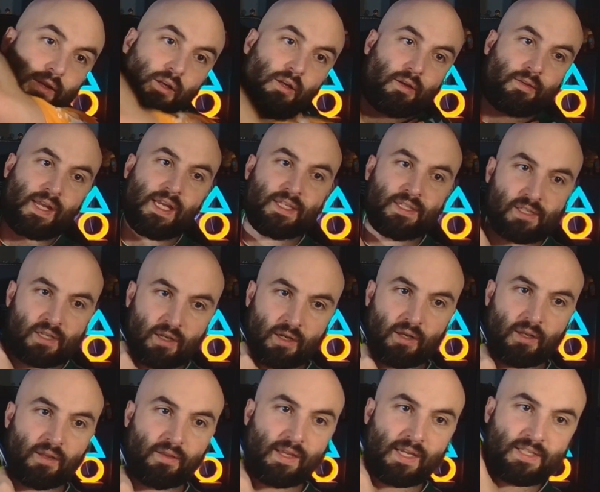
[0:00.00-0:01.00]
look, that's
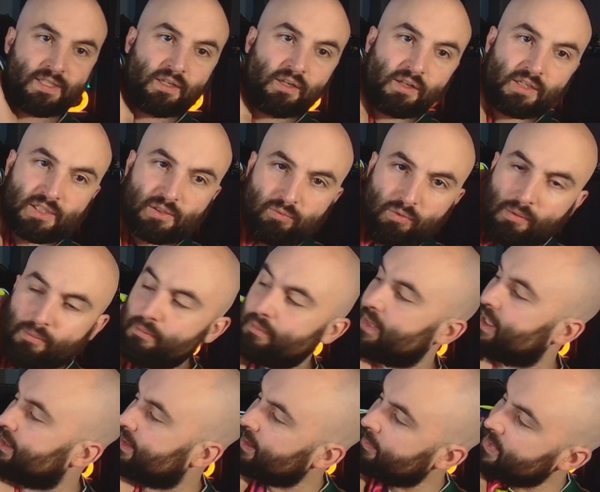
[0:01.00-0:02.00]
gonna swamp
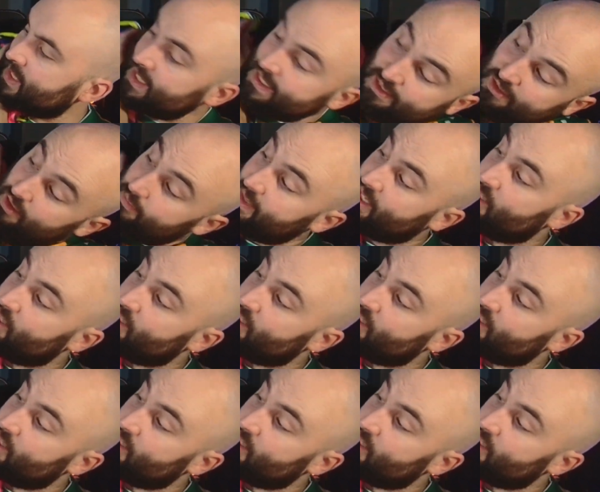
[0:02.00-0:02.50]
me. I mean, that's gonna be